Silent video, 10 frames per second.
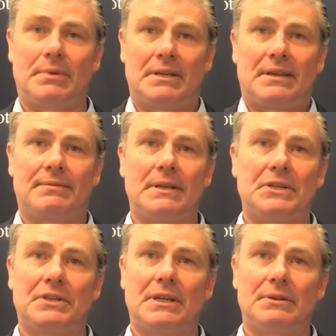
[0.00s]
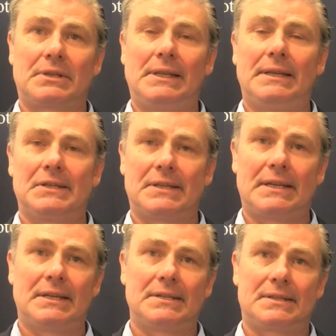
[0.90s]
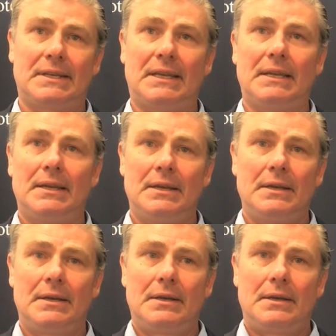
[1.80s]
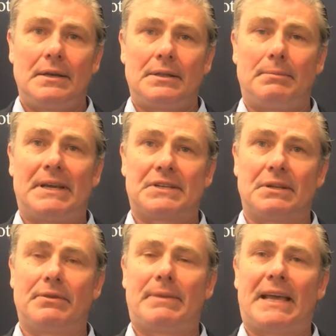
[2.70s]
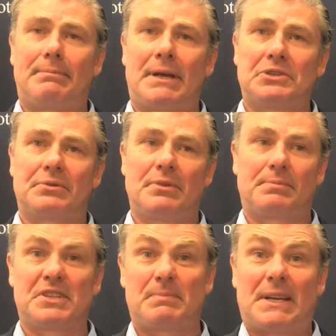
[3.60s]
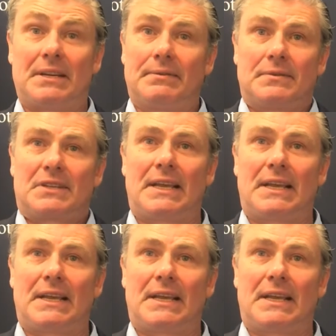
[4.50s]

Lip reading: By definition, he was clearly seen as the best of a bad bunch from the perspective of,